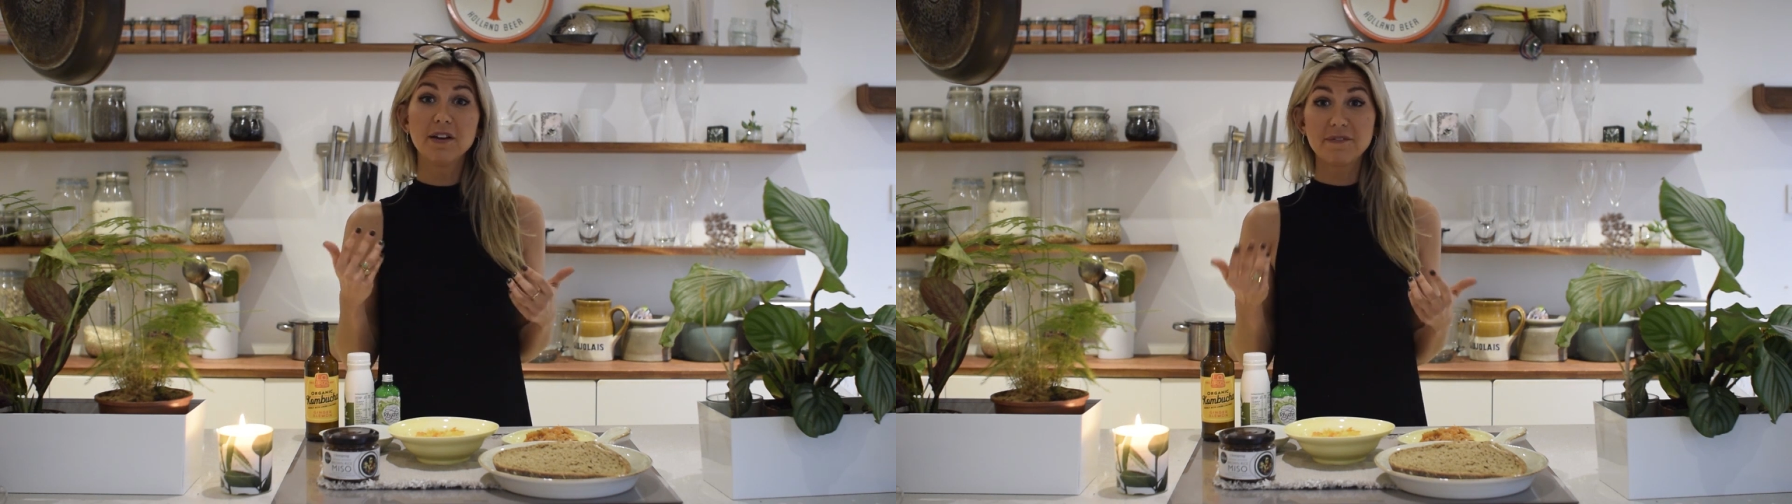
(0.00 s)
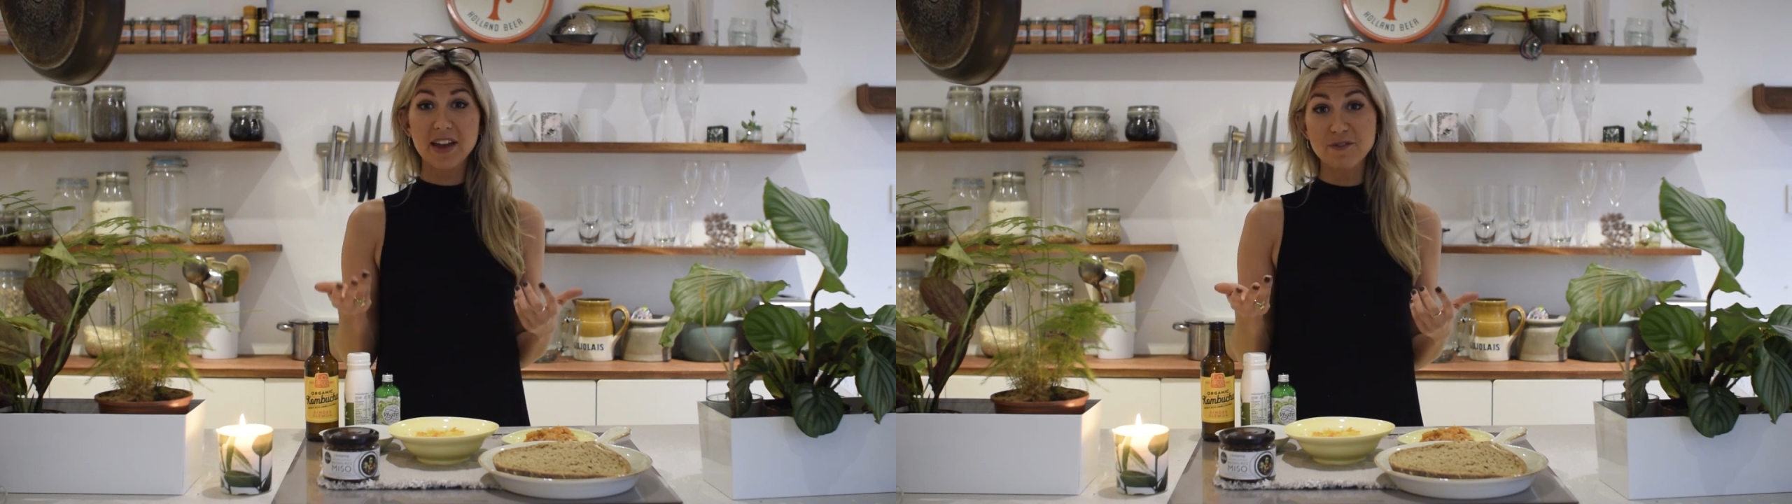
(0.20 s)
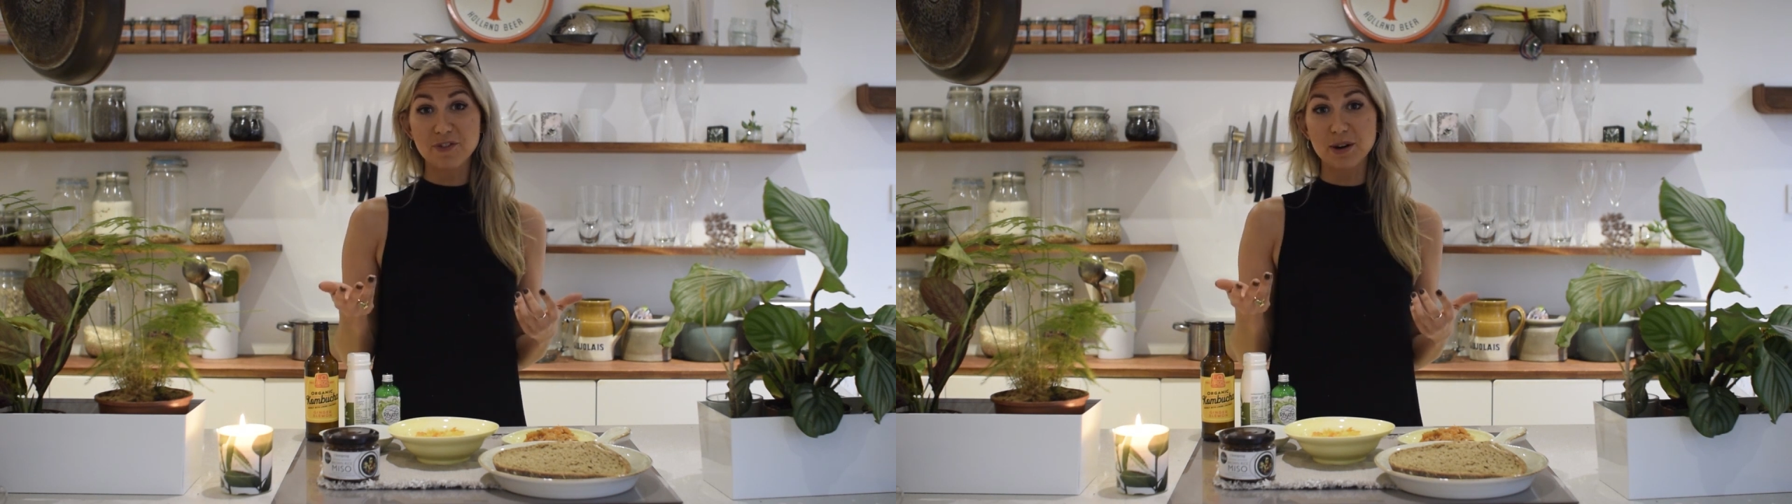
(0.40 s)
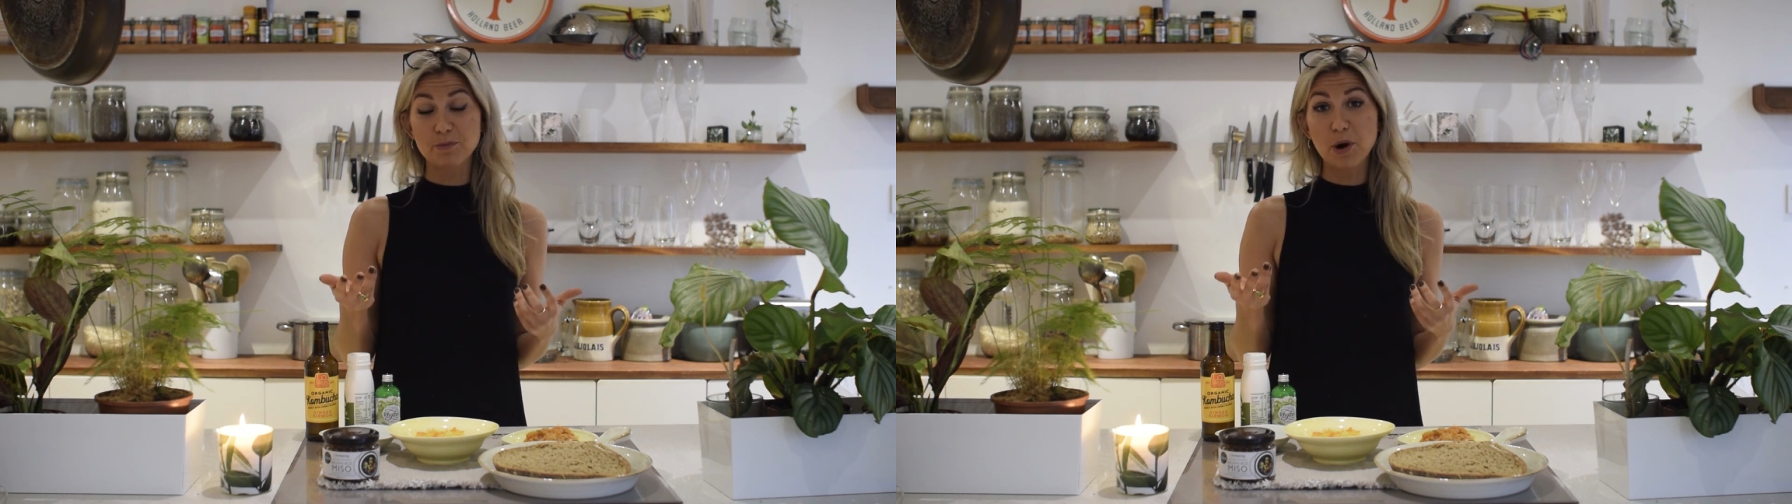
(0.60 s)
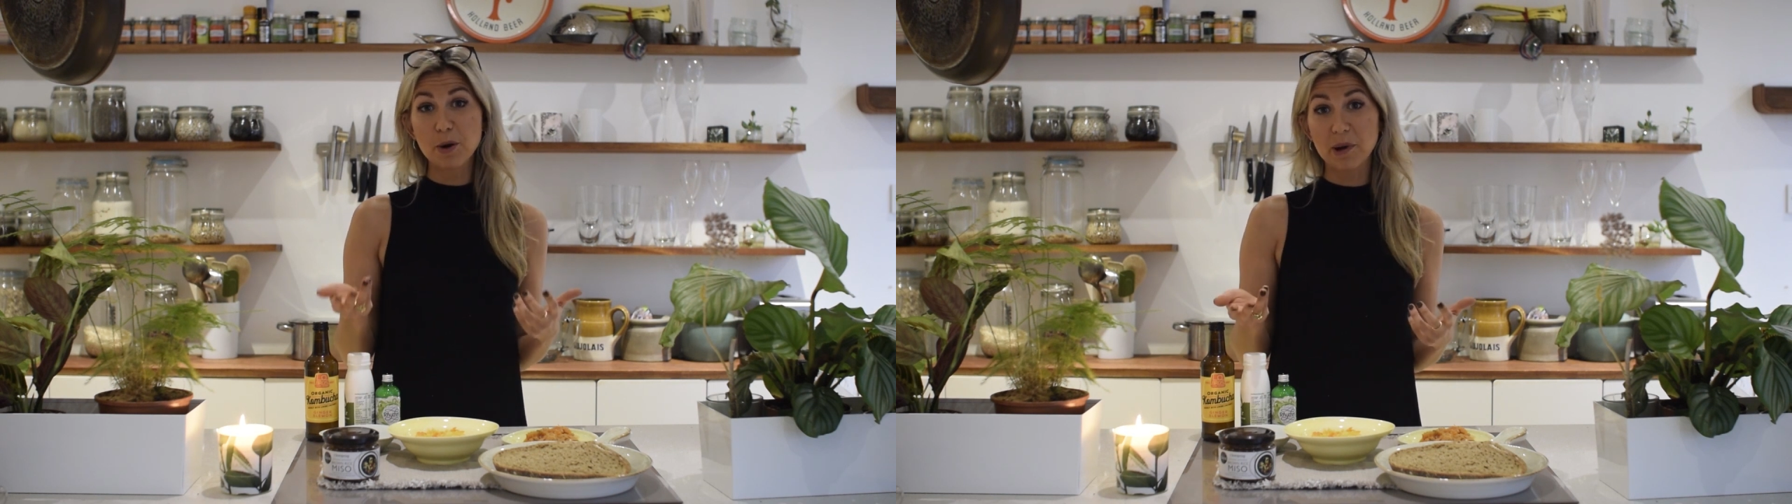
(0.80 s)

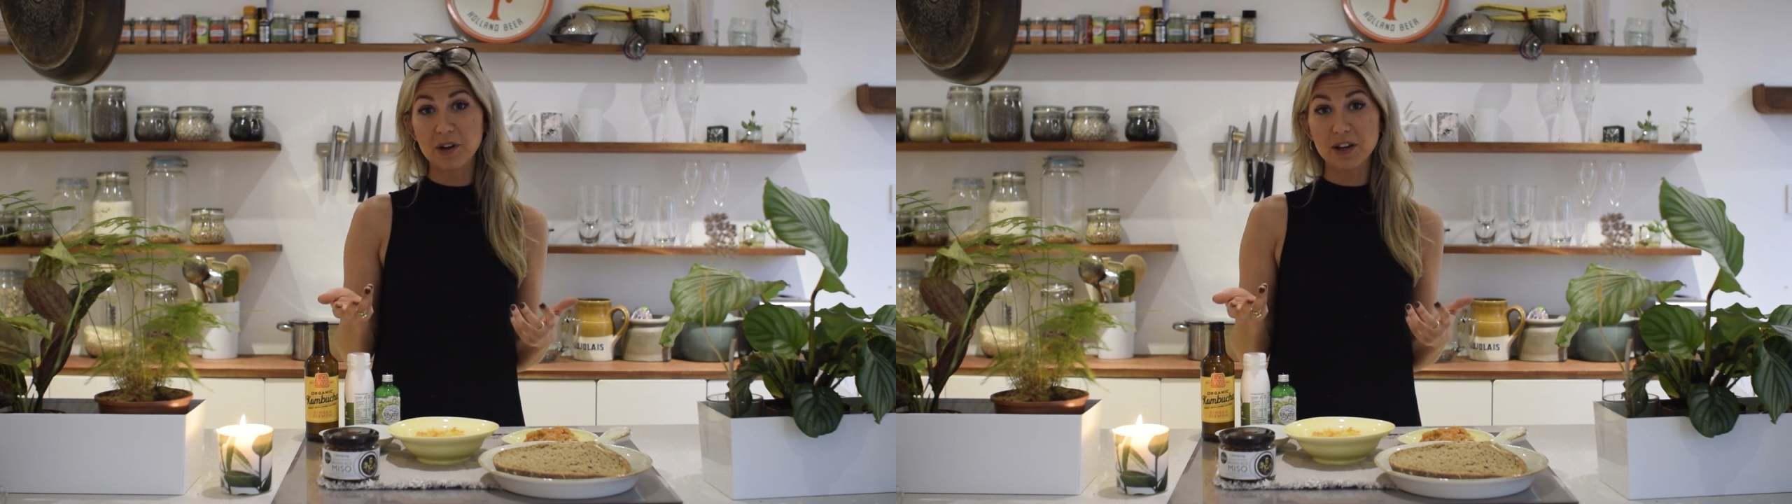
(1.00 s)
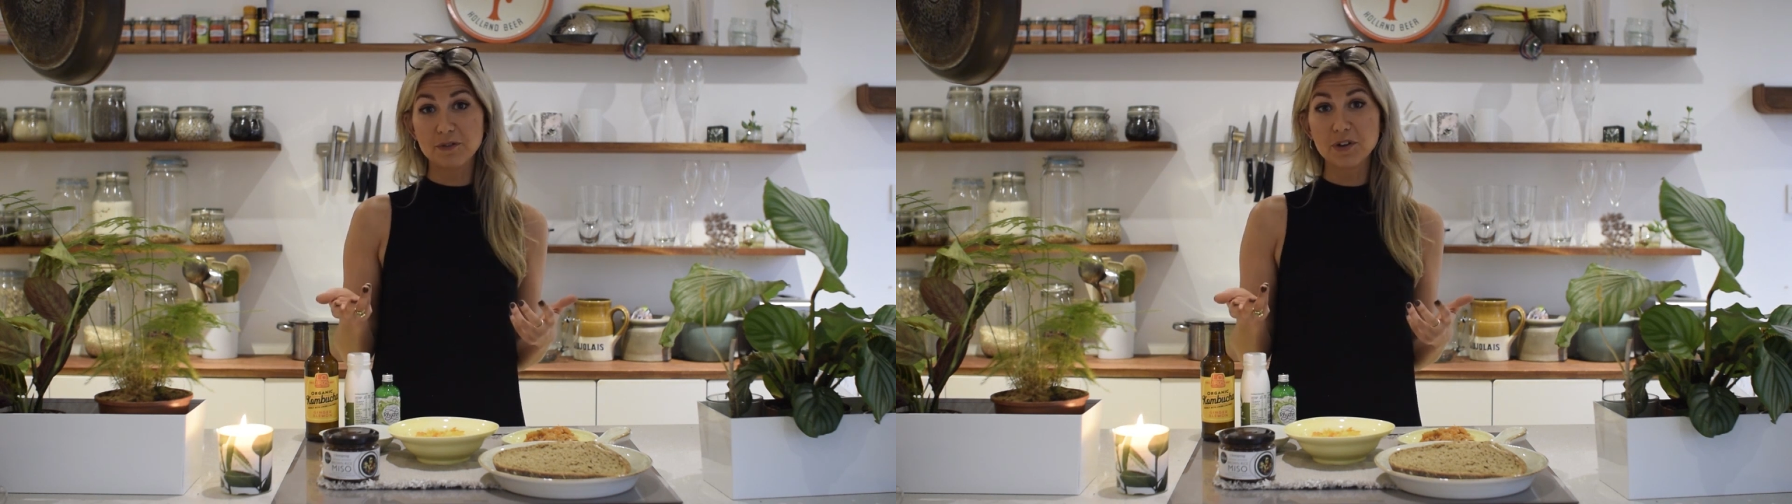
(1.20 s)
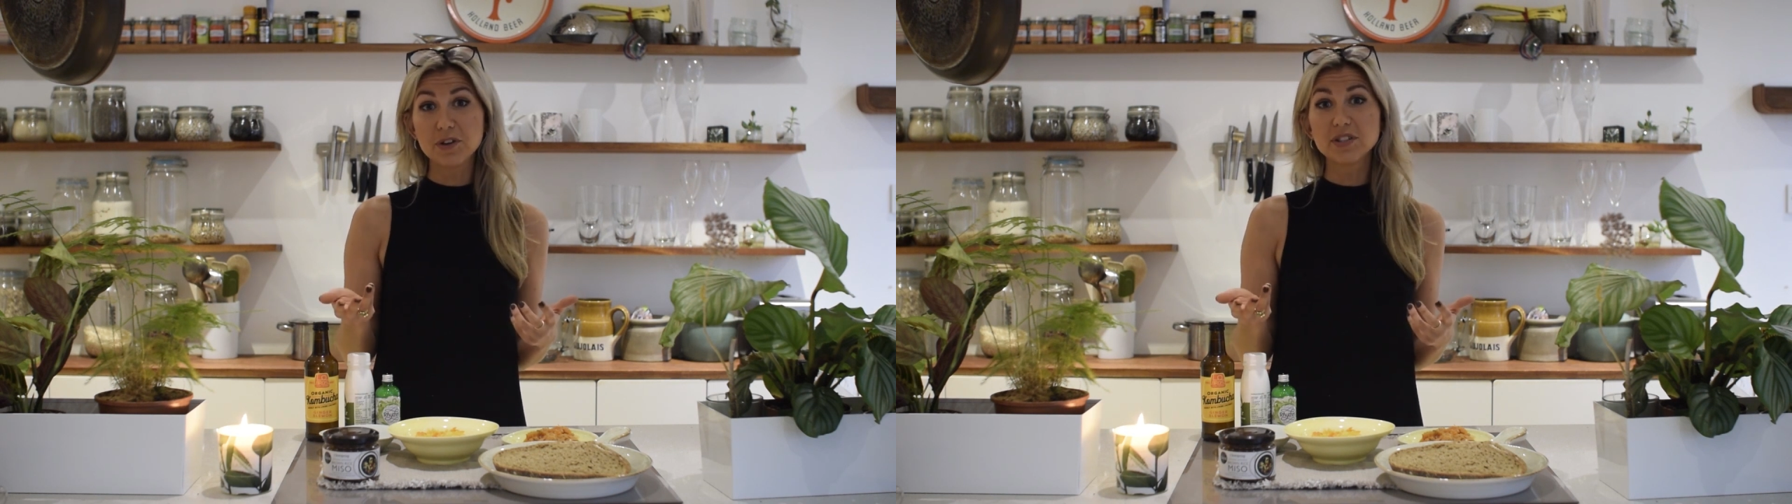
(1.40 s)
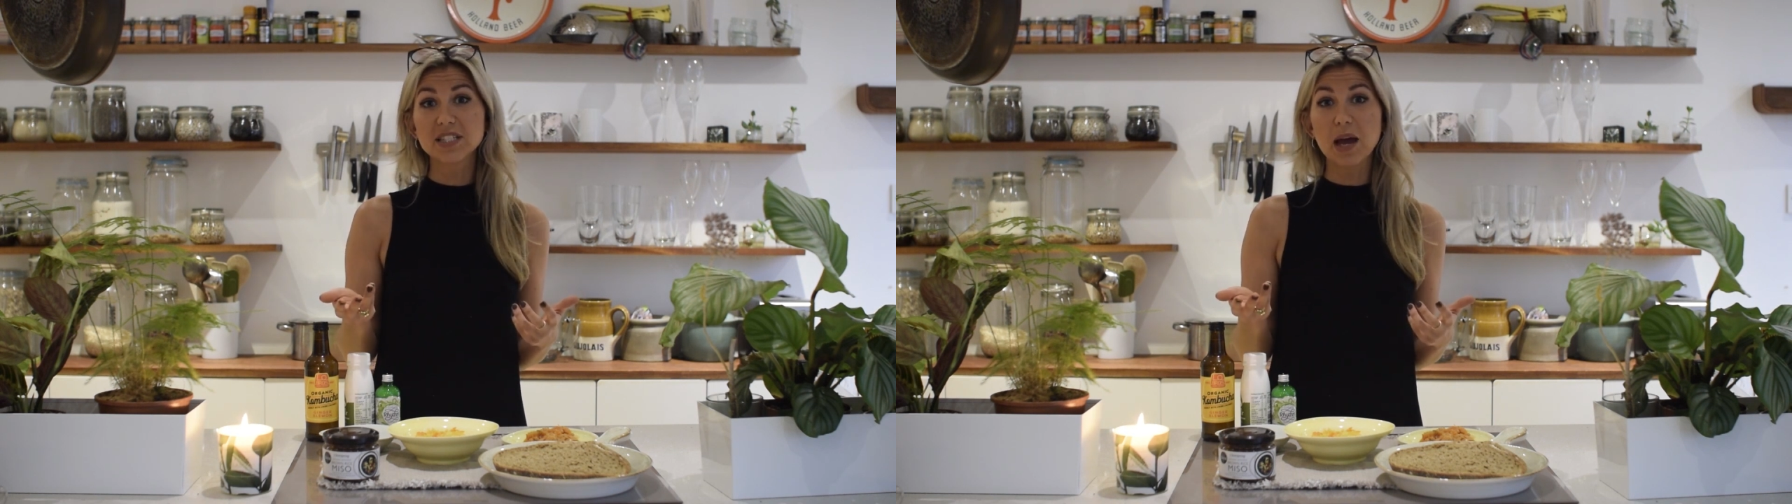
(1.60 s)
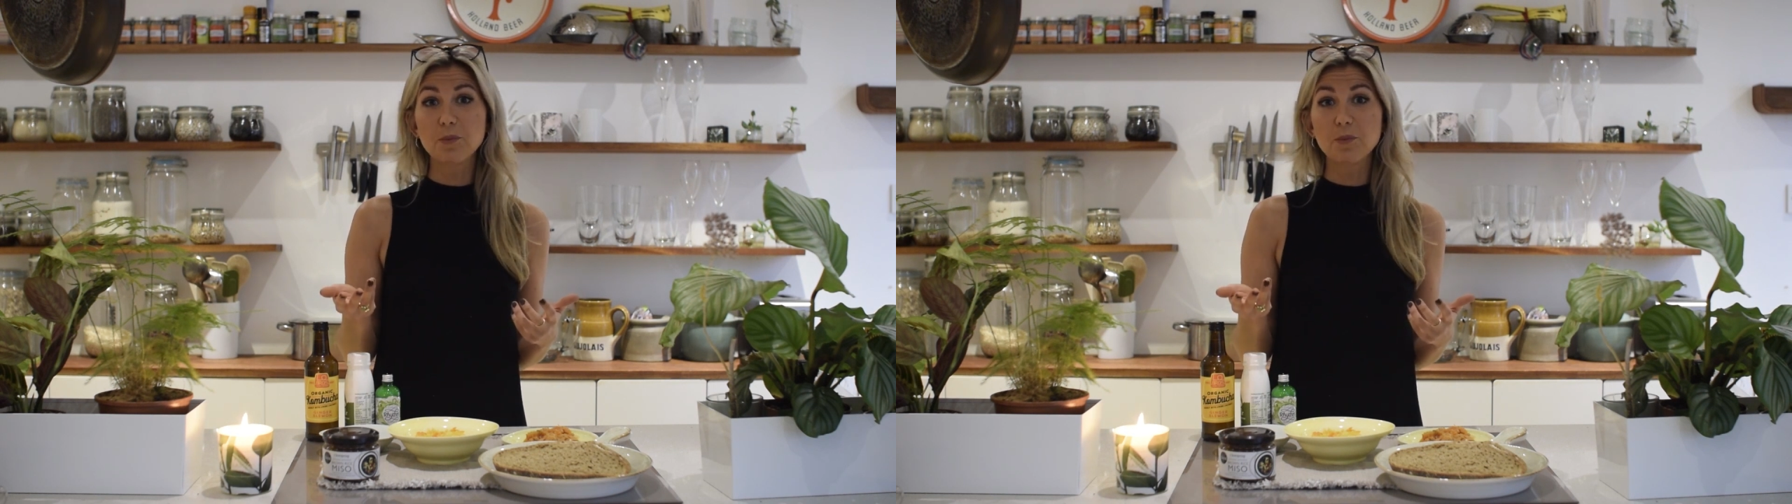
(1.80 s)
favorite probiotic foods